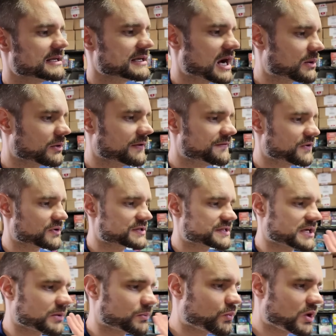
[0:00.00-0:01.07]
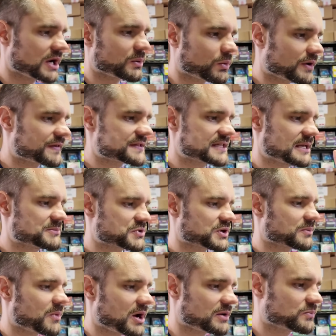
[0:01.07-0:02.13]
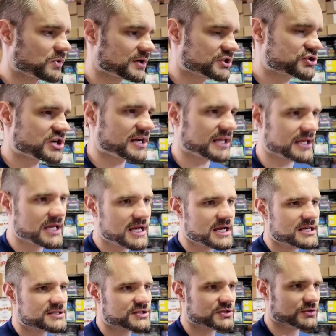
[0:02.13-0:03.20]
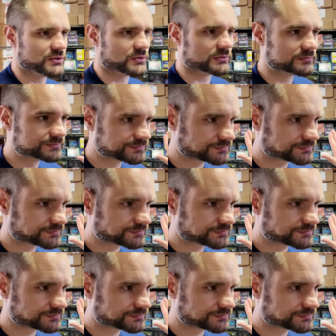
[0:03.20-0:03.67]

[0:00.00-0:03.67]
not really focusing on one, where this game's going to want to try to